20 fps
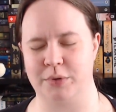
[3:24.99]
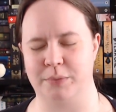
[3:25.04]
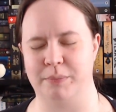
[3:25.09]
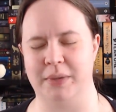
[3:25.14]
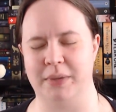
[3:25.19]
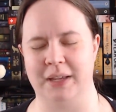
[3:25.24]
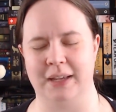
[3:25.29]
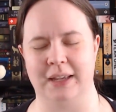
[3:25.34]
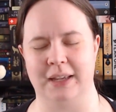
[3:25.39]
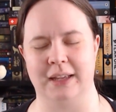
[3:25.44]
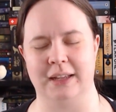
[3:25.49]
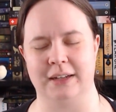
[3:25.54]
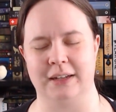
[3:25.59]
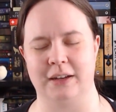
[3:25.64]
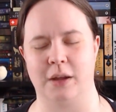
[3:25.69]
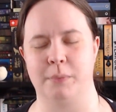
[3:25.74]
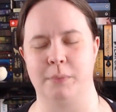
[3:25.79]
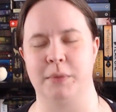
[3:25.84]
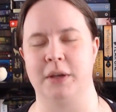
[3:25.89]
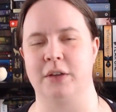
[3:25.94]
picking it
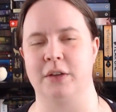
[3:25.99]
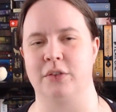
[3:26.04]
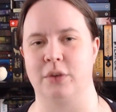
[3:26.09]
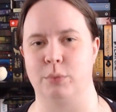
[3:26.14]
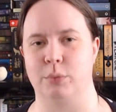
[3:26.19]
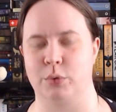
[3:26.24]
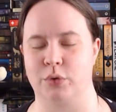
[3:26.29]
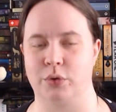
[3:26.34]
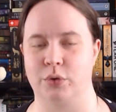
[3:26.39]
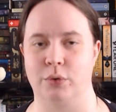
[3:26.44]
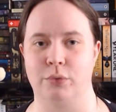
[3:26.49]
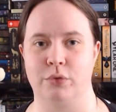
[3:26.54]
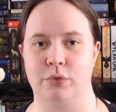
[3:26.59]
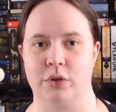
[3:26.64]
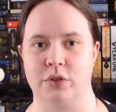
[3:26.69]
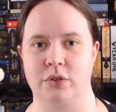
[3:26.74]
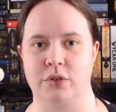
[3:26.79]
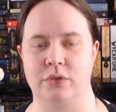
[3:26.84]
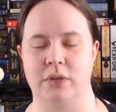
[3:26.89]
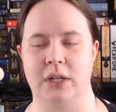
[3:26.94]
up because I was so
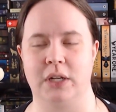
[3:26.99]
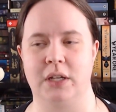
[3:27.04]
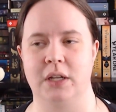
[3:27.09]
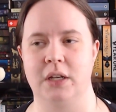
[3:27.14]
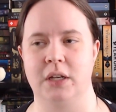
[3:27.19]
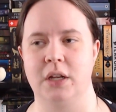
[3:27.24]
frustrated,